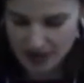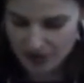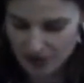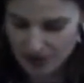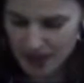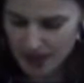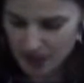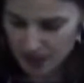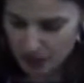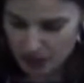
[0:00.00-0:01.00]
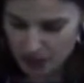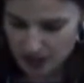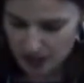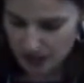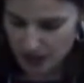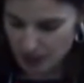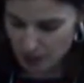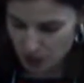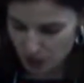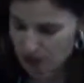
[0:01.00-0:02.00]
And from that emerged this
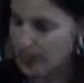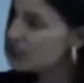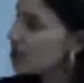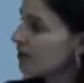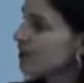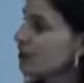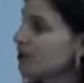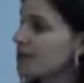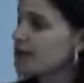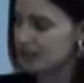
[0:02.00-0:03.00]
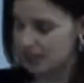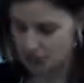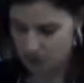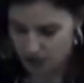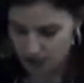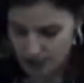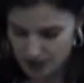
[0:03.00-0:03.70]
framework on HIV and rehabilitation